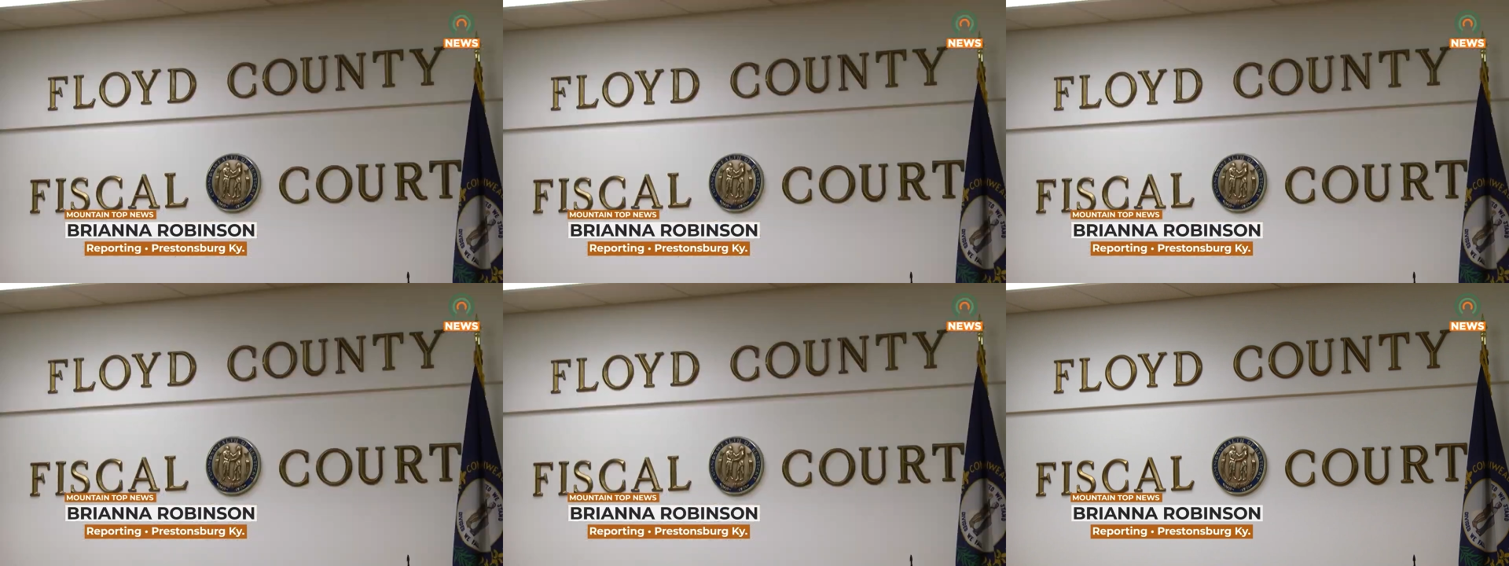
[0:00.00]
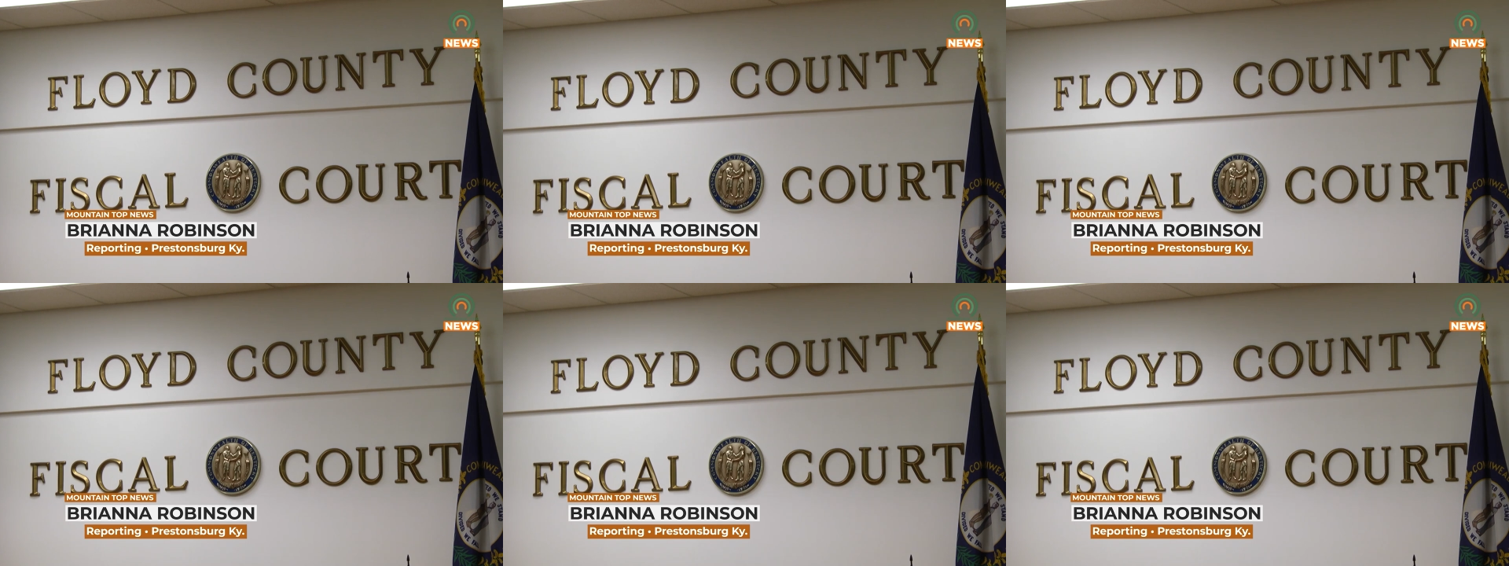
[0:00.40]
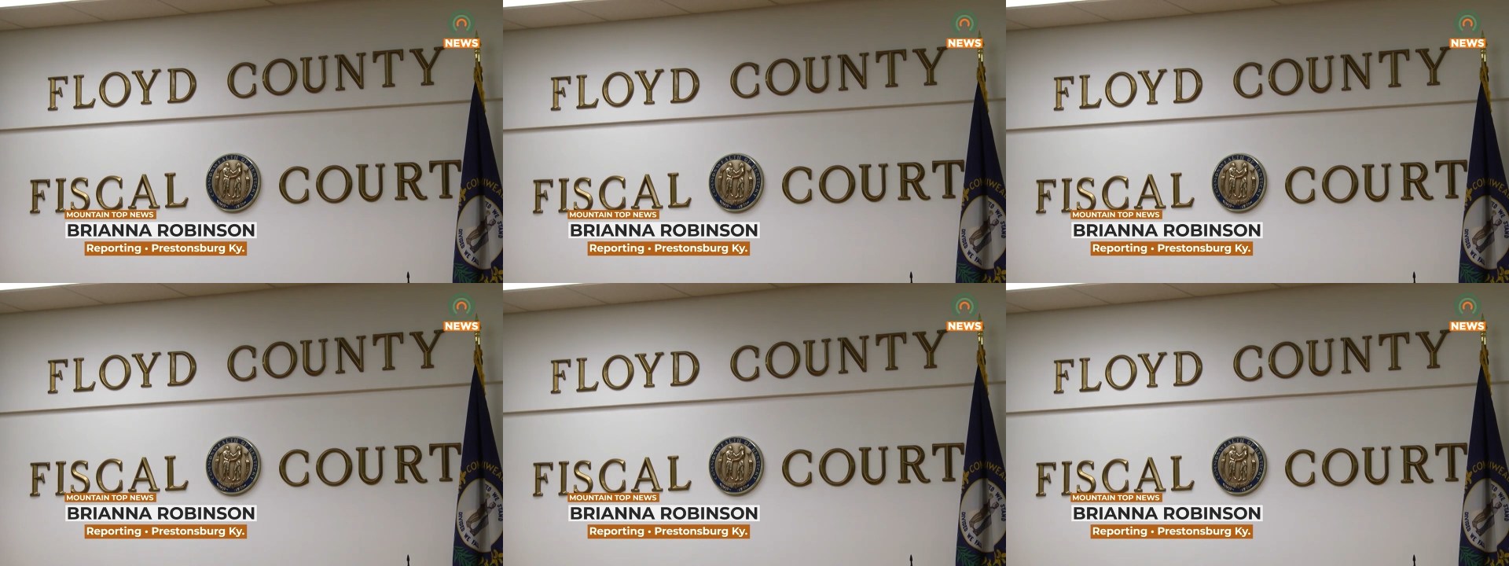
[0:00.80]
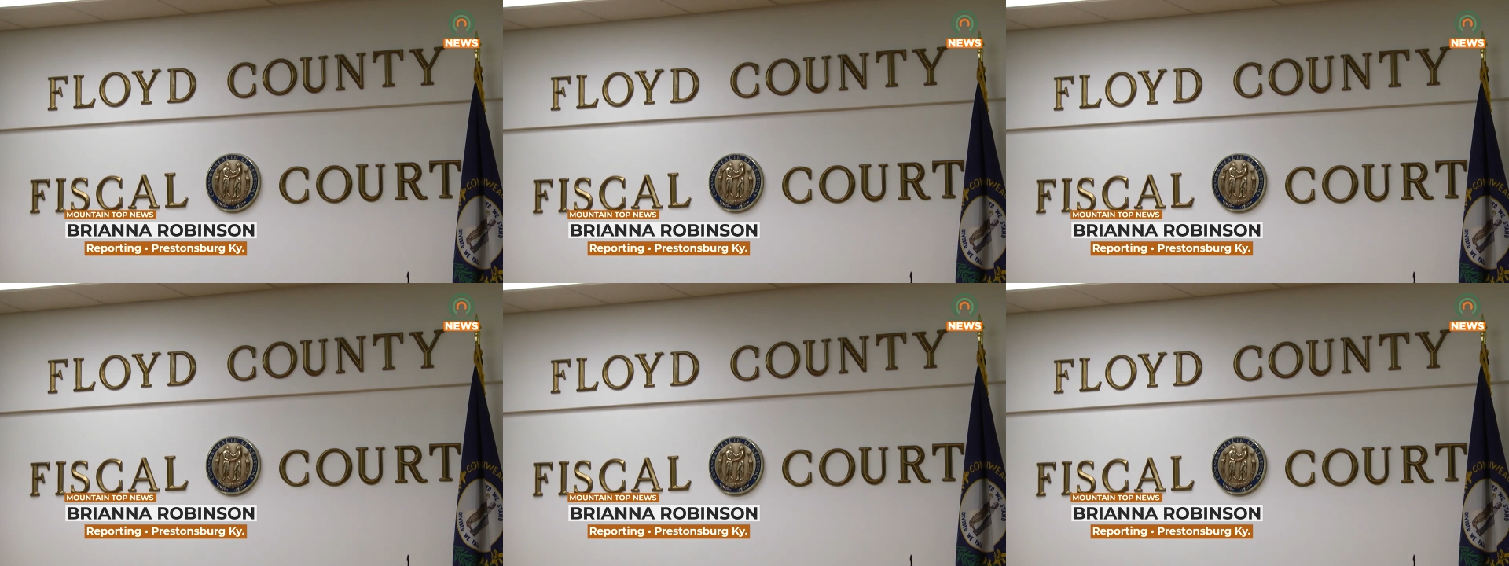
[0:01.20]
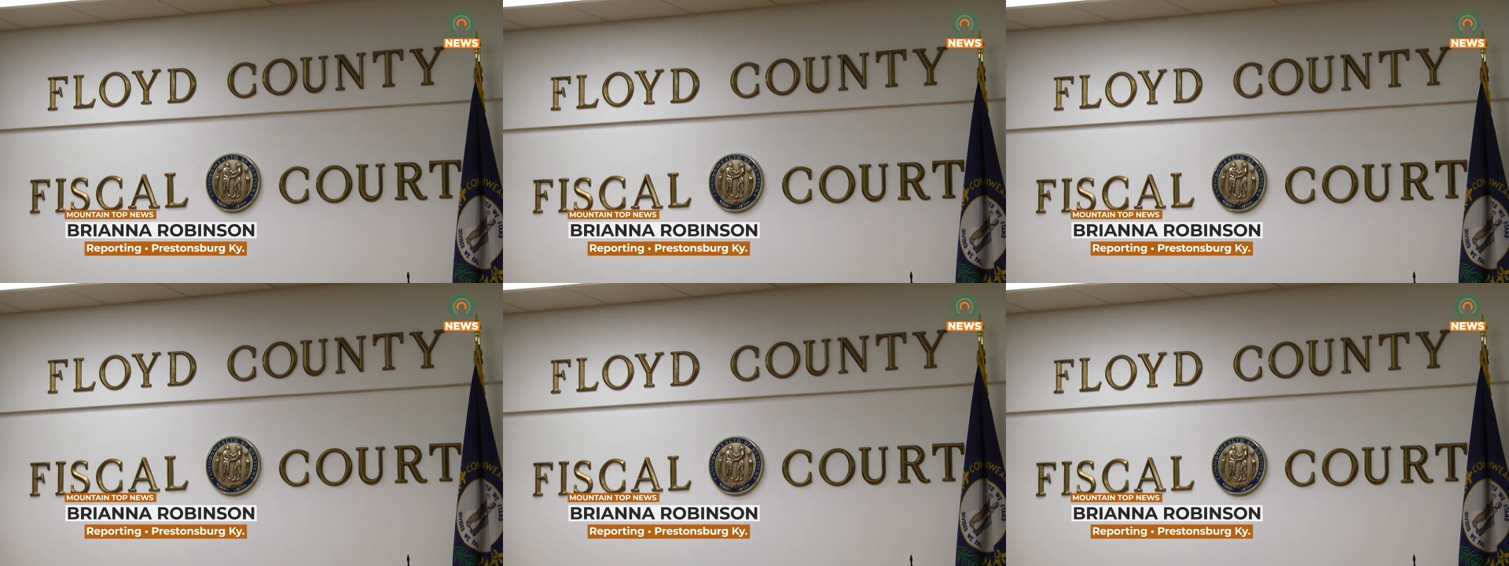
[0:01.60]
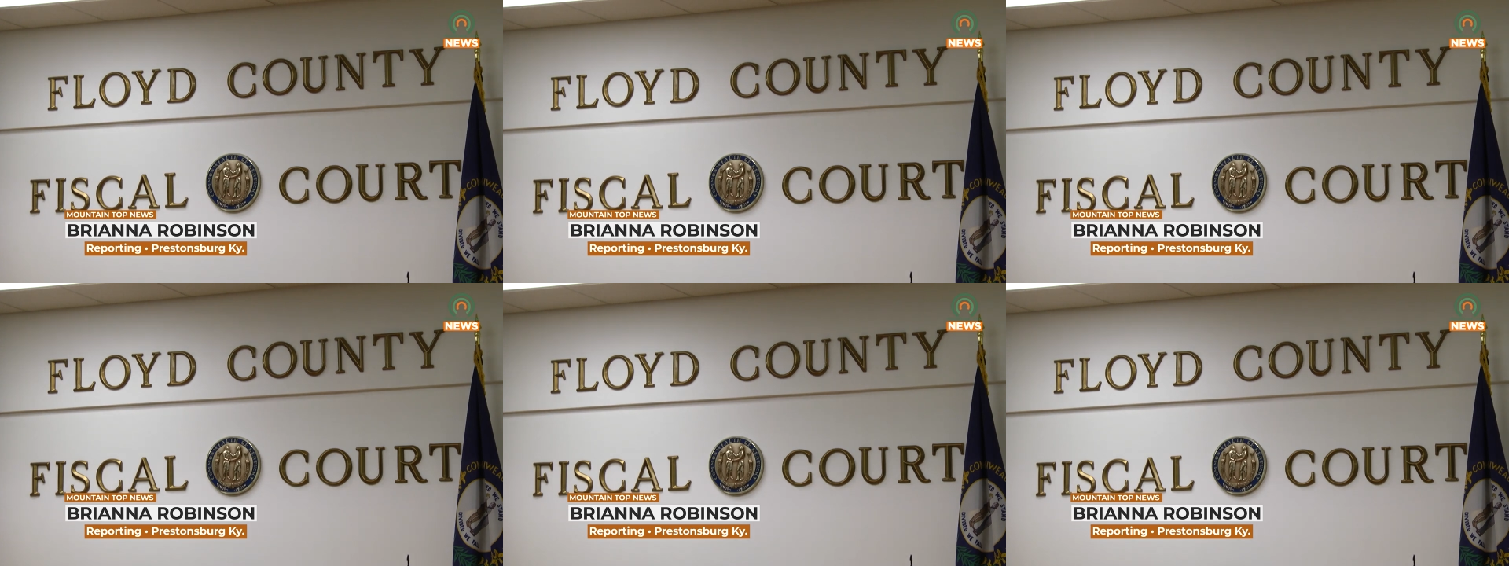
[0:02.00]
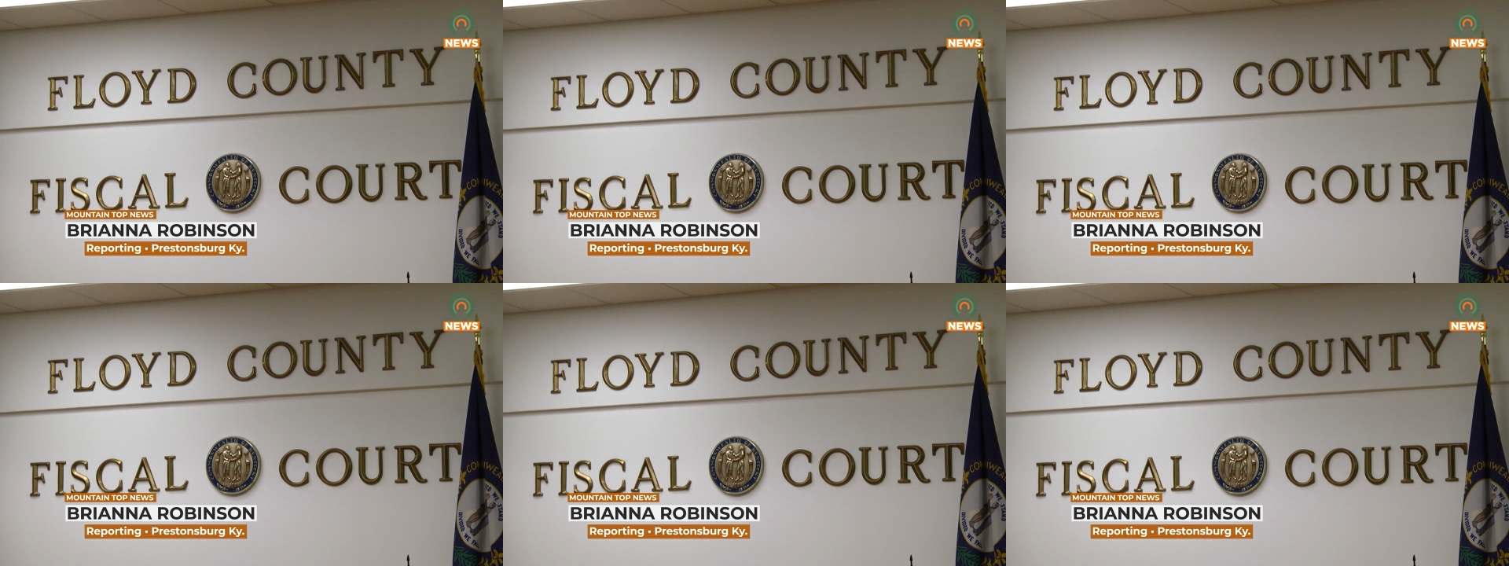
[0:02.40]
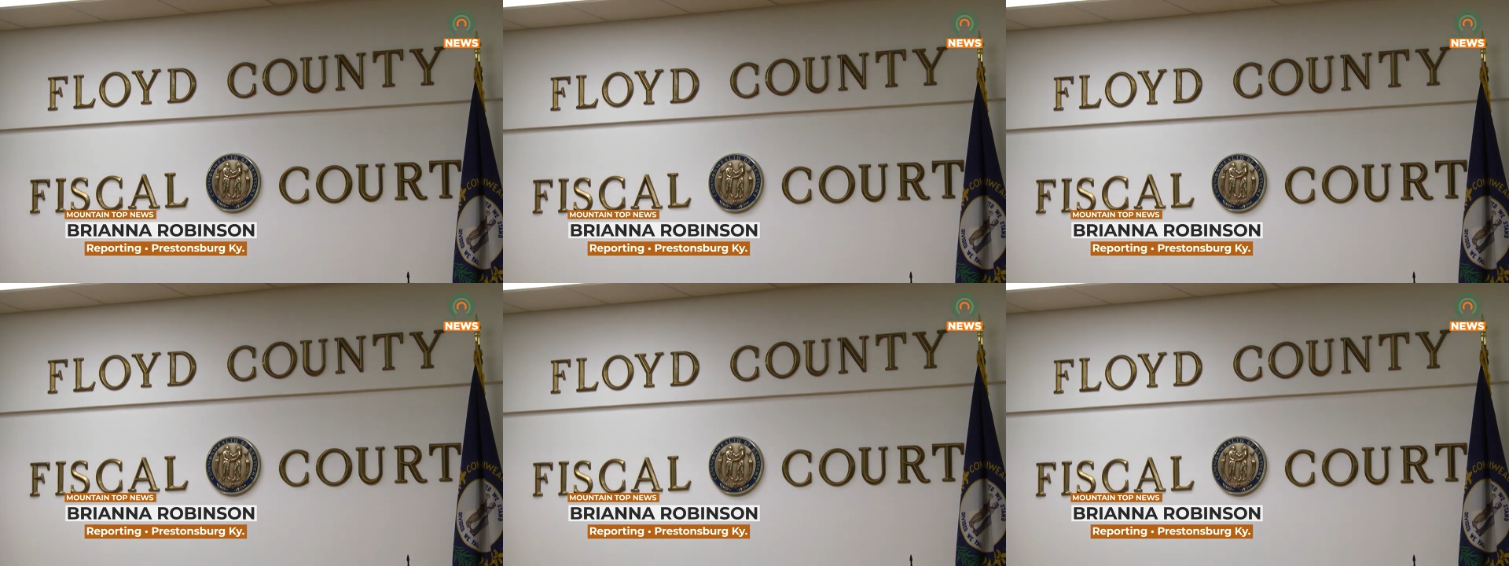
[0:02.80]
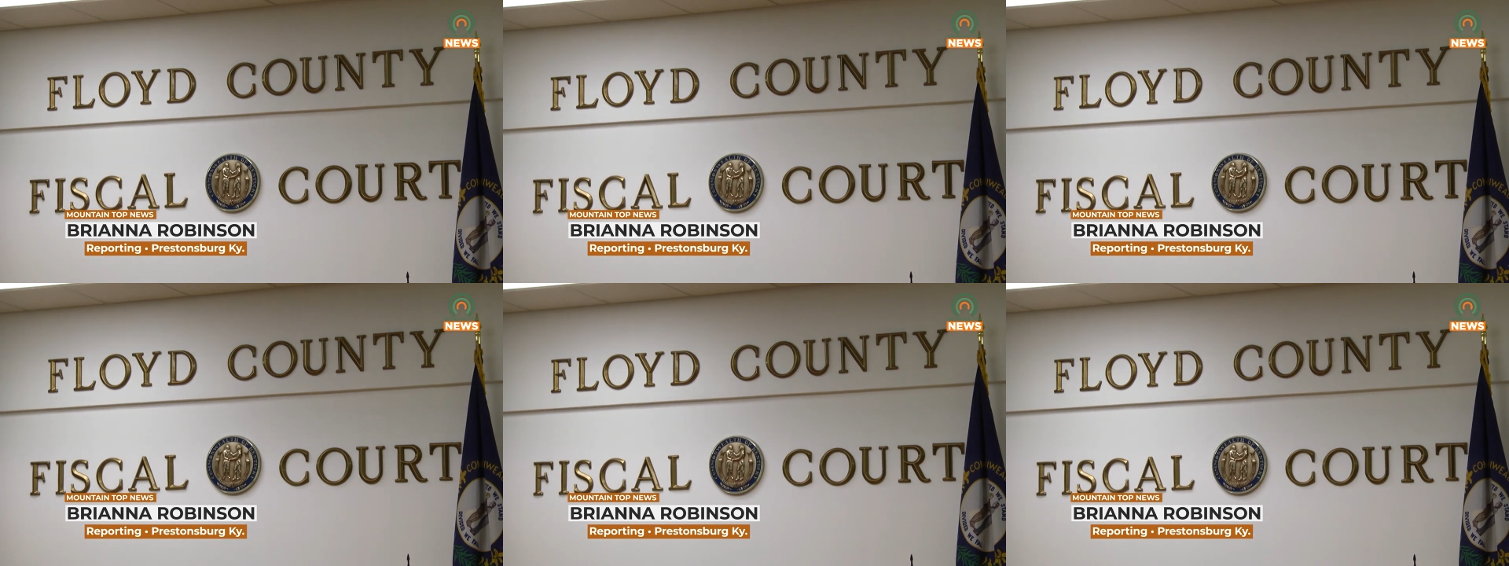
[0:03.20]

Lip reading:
Nobody's mouth can be seen.